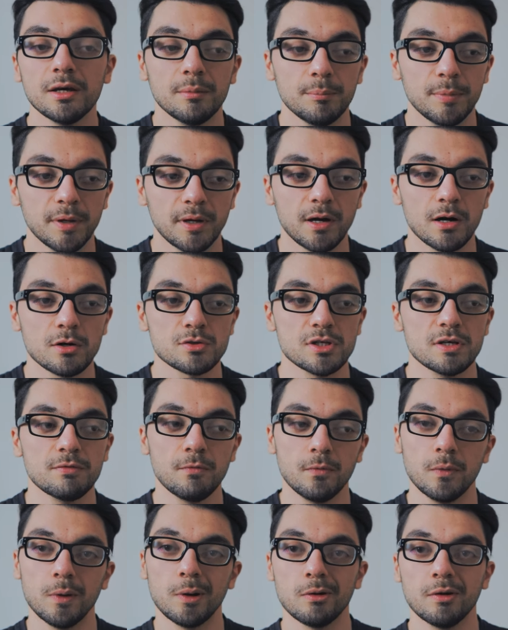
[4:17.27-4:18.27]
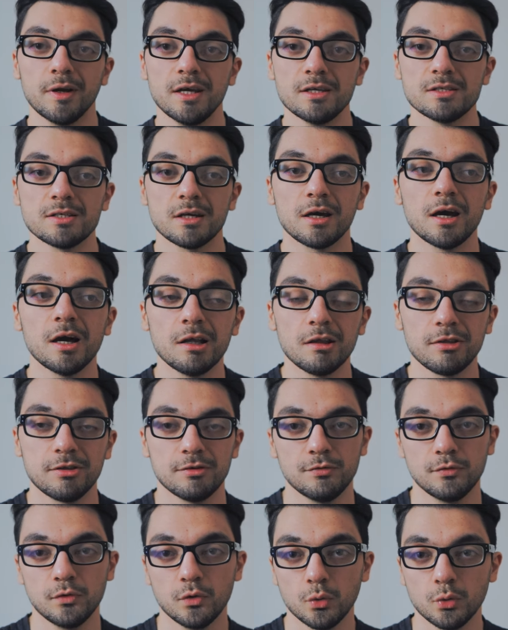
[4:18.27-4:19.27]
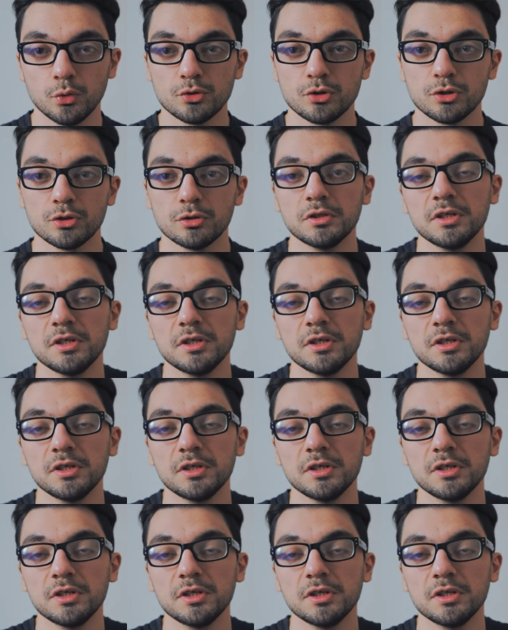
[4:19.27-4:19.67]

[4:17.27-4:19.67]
because if we are eating healthy food